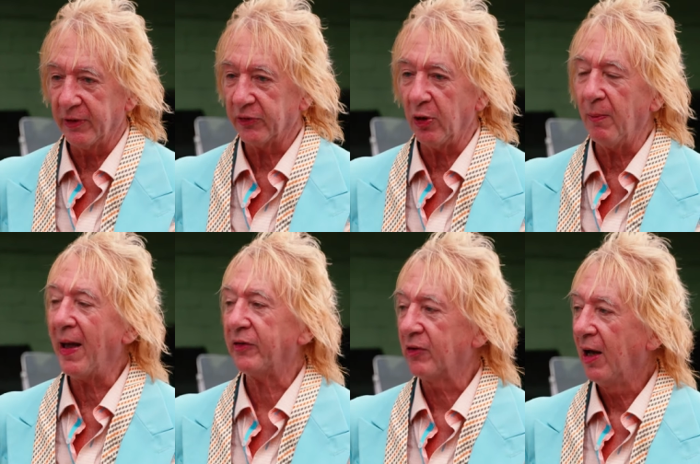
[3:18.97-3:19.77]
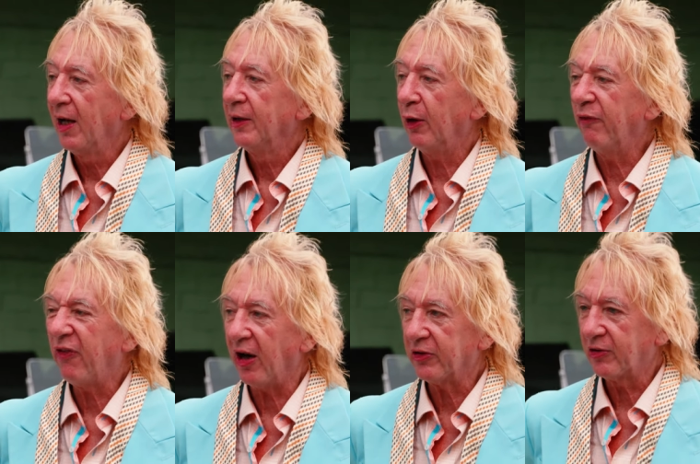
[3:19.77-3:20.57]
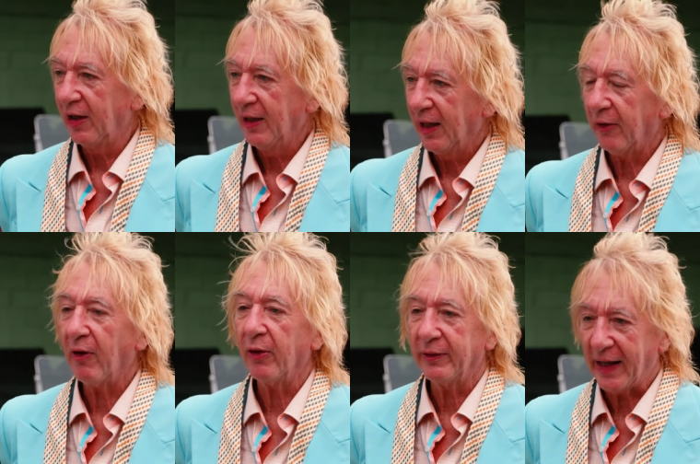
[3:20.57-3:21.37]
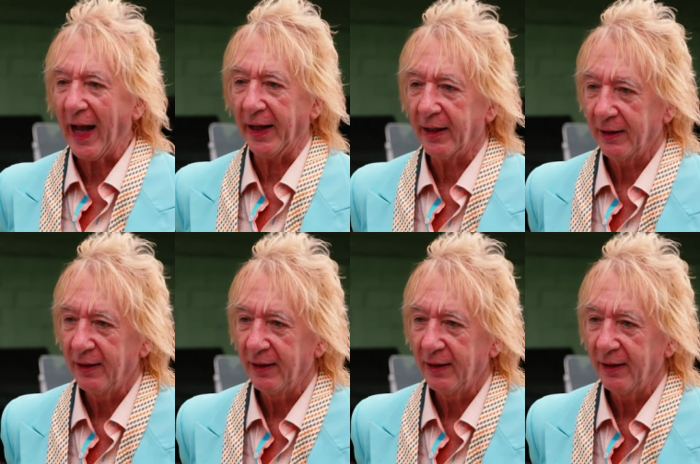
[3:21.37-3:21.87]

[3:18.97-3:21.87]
There's no mess, no fuss around Ted.